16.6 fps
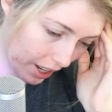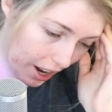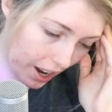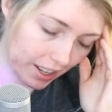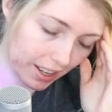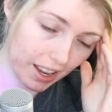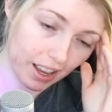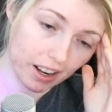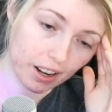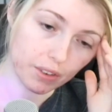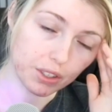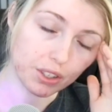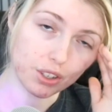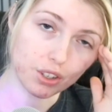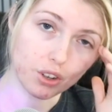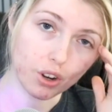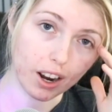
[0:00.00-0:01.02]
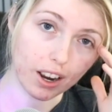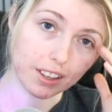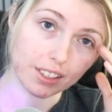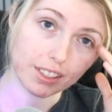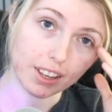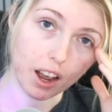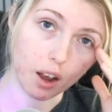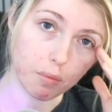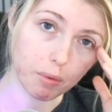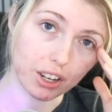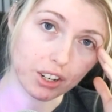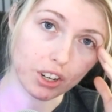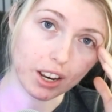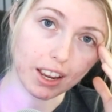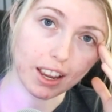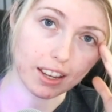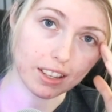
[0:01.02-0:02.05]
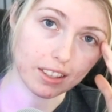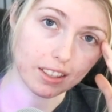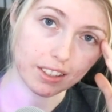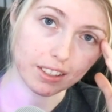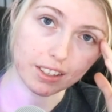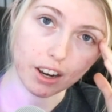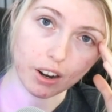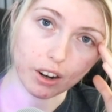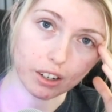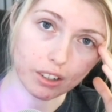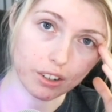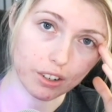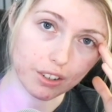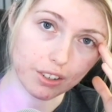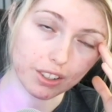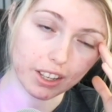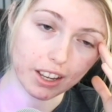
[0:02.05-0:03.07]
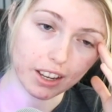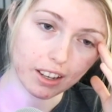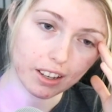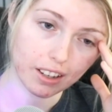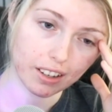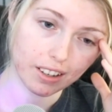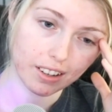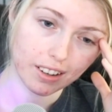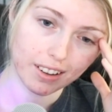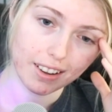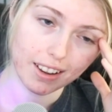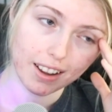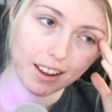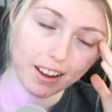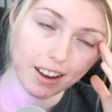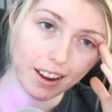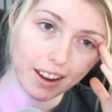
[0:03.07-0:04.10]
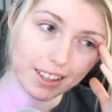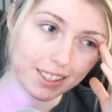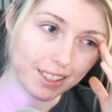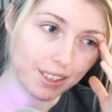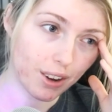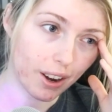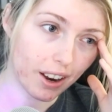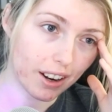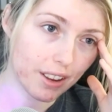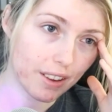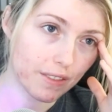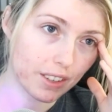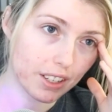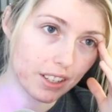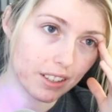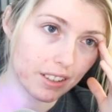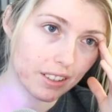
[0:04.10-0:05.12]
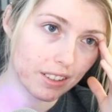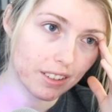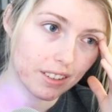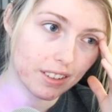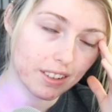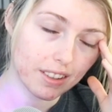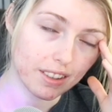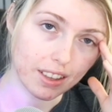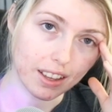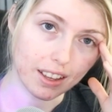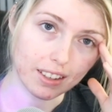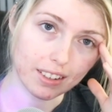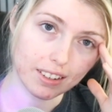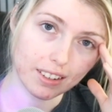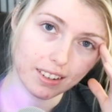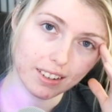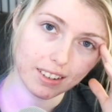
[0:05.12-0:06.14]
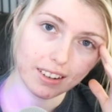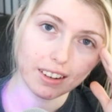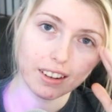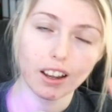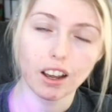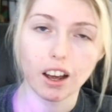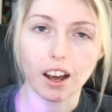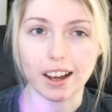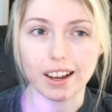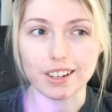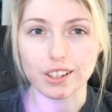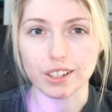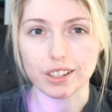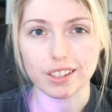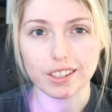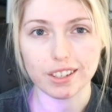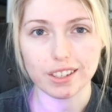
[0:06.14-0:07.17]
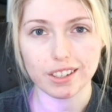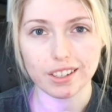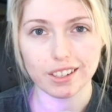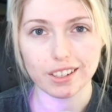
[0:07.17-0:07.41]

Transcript: I can't even stress how much I hate these characters. Like, it's not even that I just...